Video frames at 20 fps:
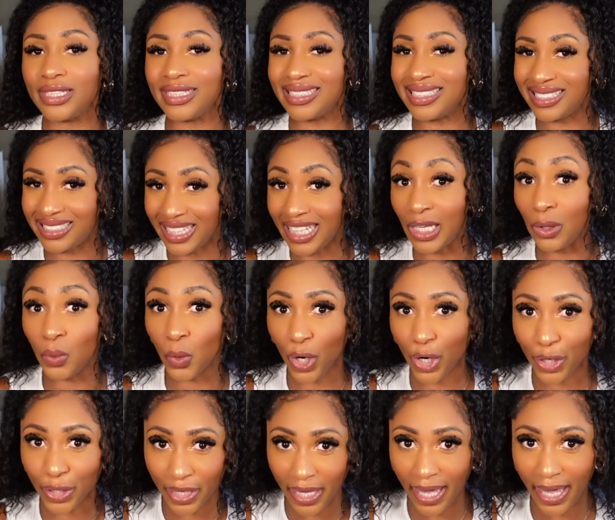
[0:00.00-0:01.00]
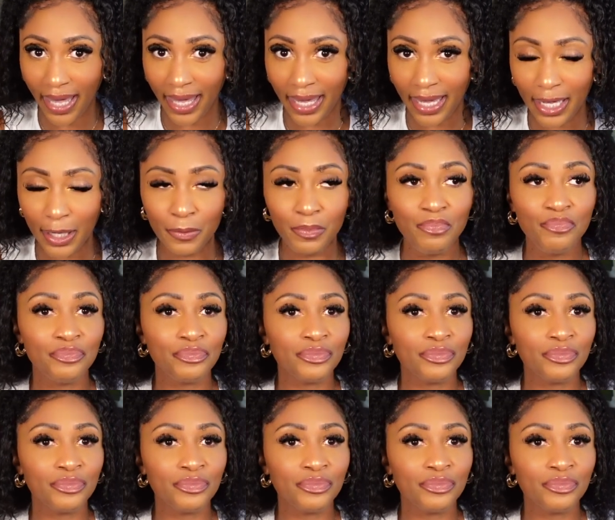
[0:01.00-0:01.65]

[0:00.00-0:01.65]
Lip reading: the C word came,